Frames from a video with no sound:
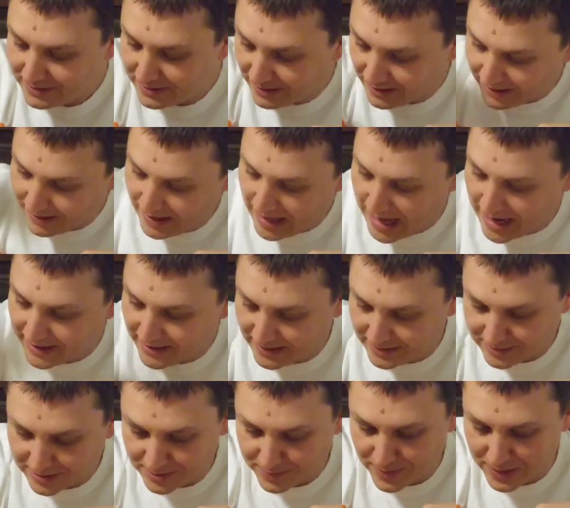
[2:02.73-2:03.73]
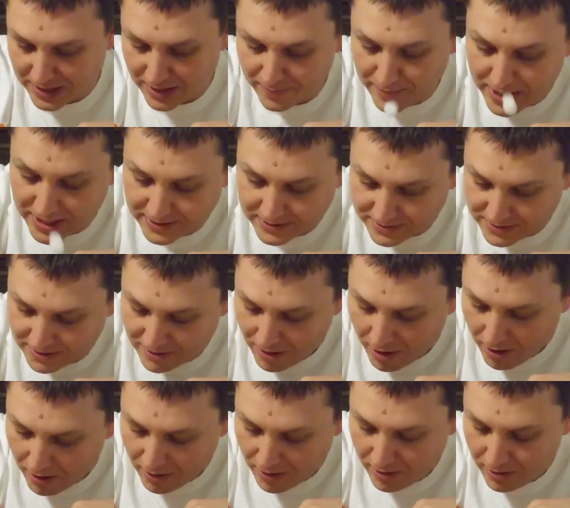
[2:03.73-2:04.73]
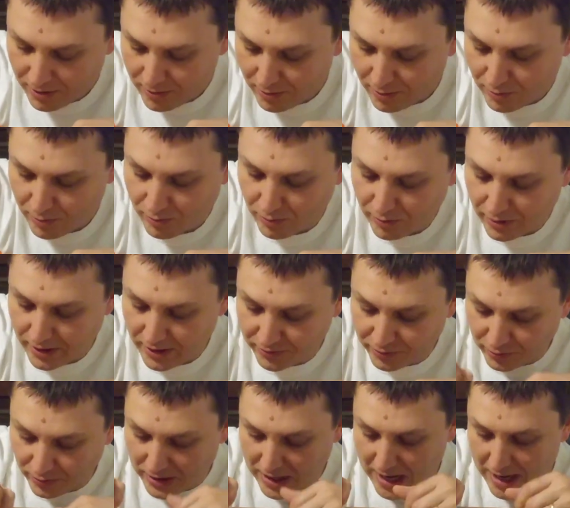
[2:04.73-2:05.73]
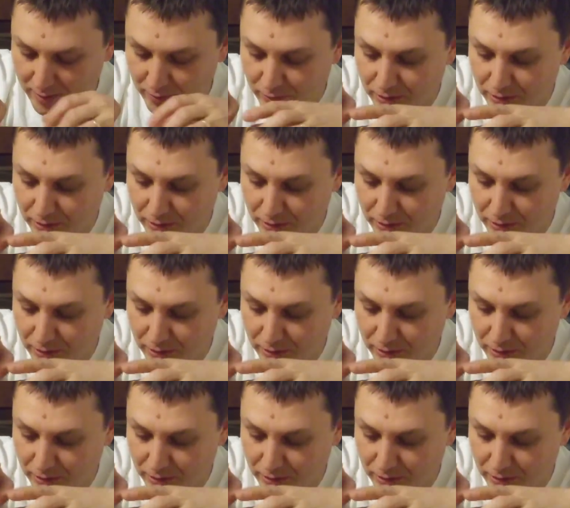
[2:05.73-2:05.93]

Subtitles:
Look at that. I'm just making a mess. What else we got?